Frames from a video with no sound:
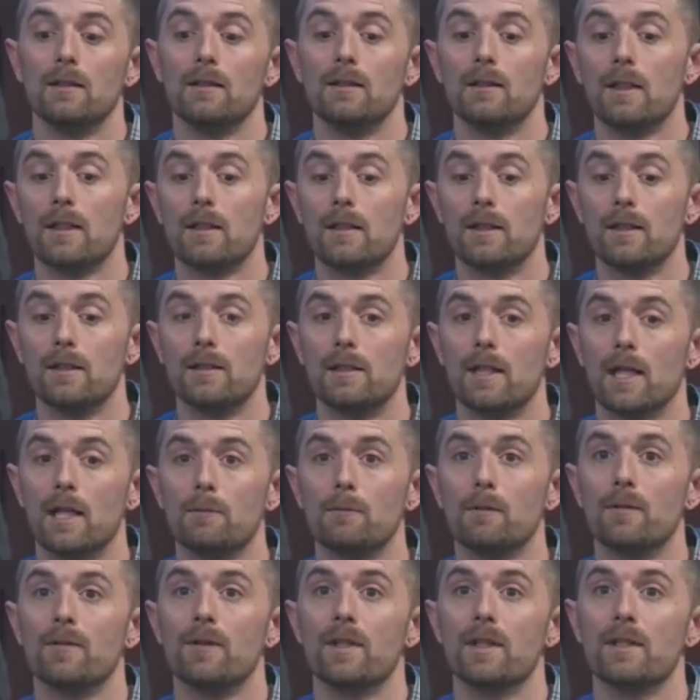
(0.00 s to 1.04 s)
At the time
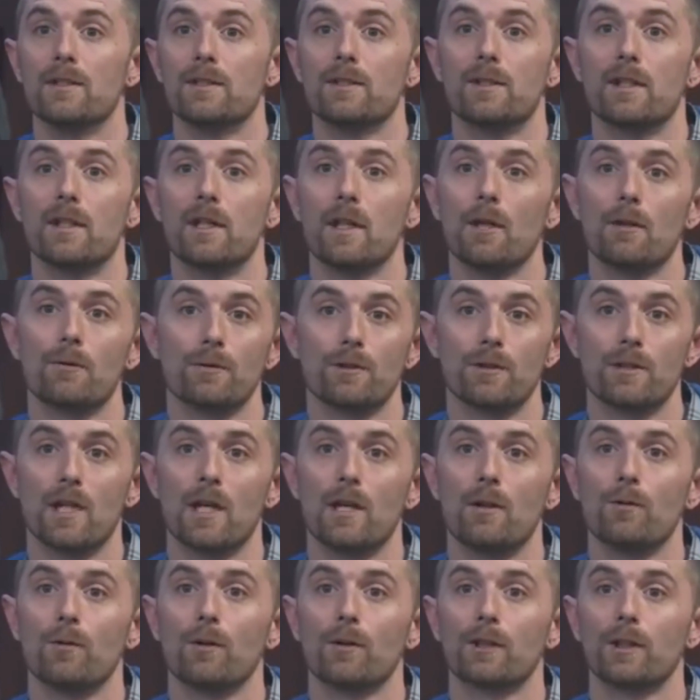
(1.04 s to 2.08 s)
of the incident, I was
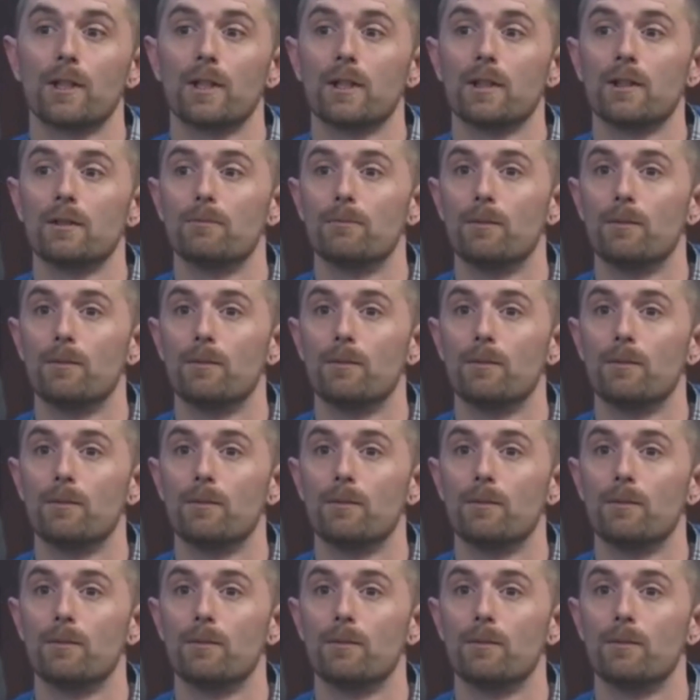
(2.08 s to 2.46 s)
not working,